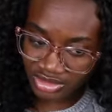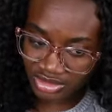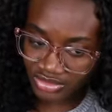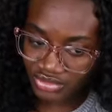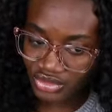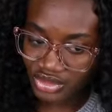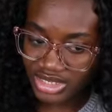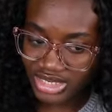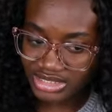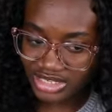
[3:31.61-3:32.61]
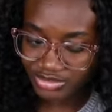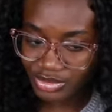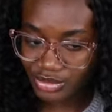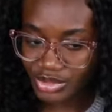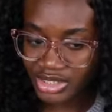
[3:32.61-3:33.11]
the few days I've
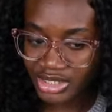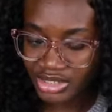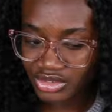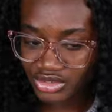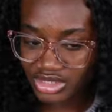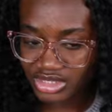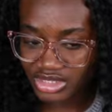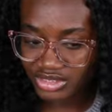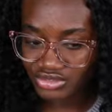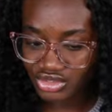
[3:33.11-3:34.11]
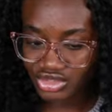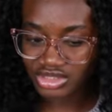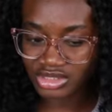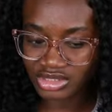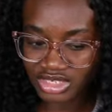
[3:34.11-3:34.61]
been wearing it, the only thing I've
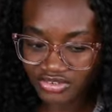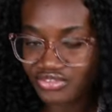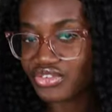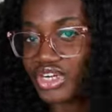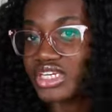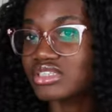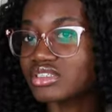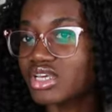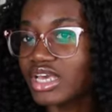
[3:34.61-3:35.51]
noticed is like freeze.